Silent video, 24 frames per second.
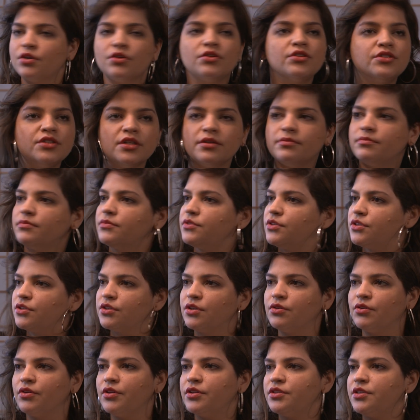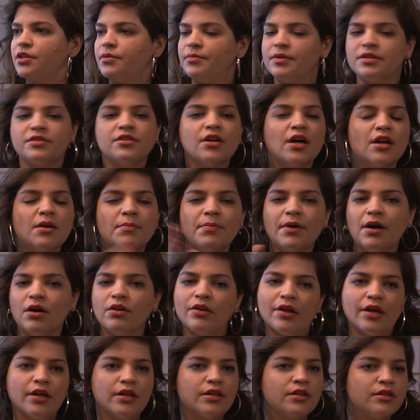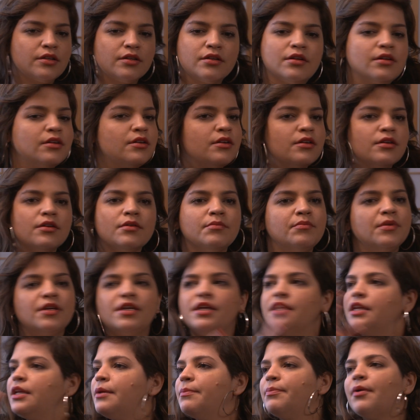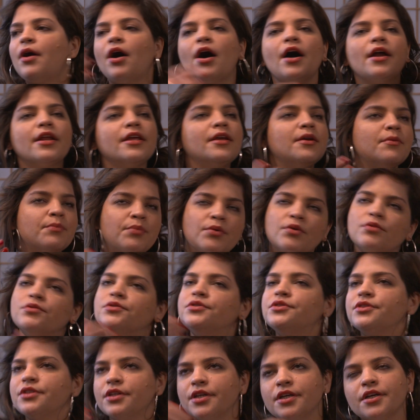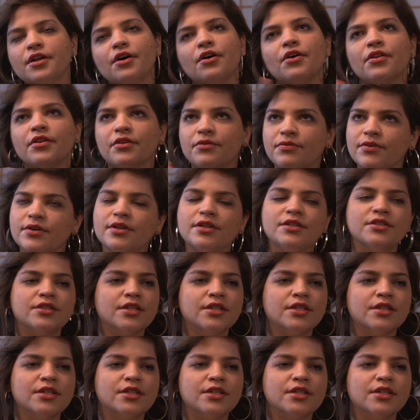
Go to the gym. Just go to the gym. It's not about like bikini body bullshit, all this fucking